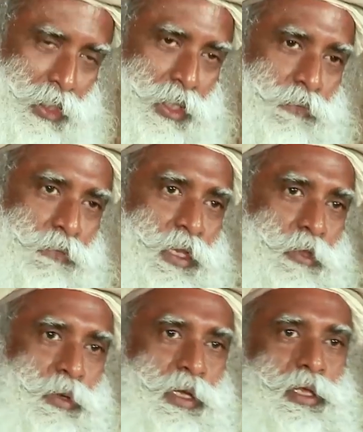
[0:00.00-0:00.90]
if
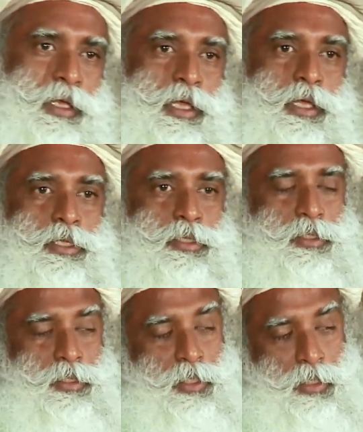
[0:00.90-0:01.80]
anybody gains a
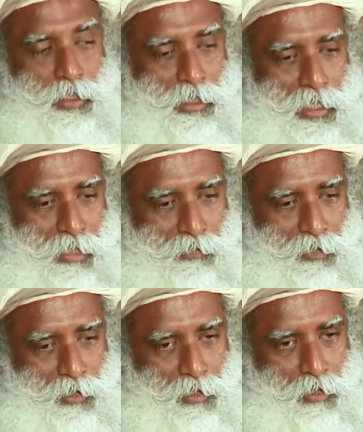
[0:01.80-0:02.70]
certain
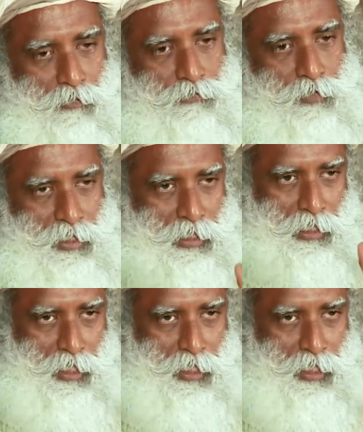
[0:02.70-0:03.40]
level of physical